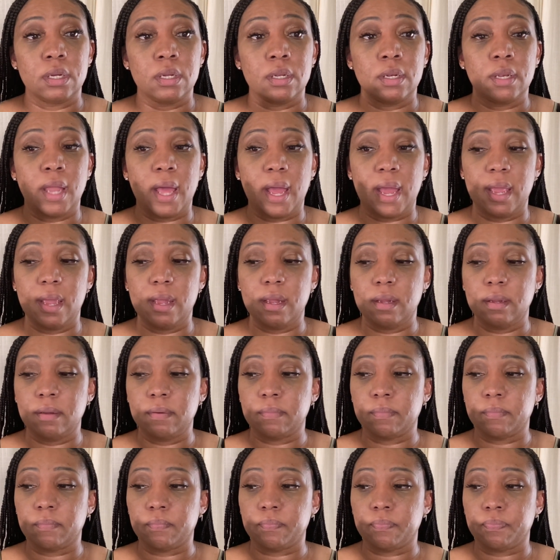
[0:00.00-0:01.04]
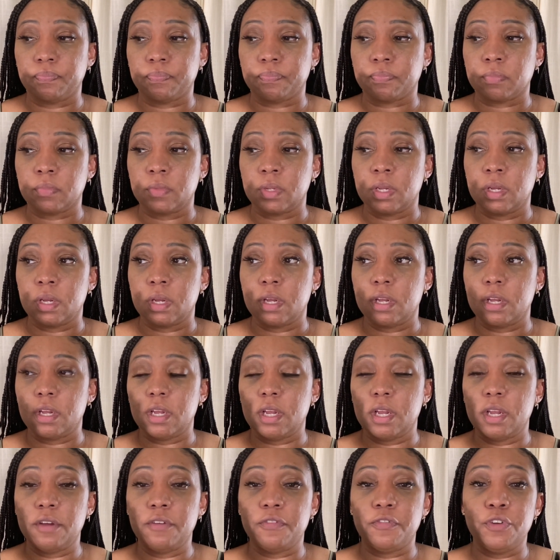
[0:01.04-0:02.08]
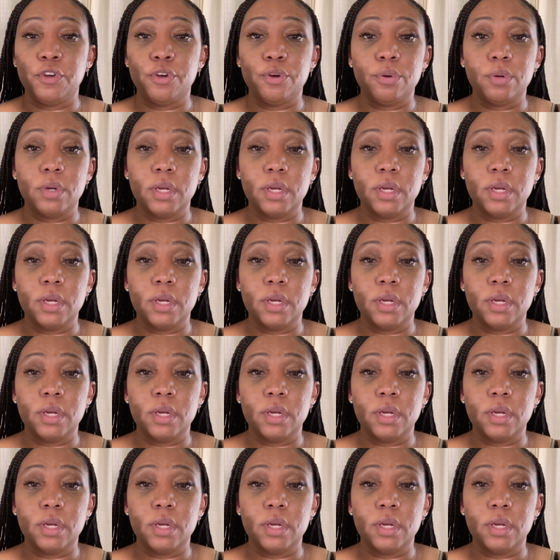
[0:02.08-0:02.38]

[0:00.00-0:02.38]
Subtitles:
Like, even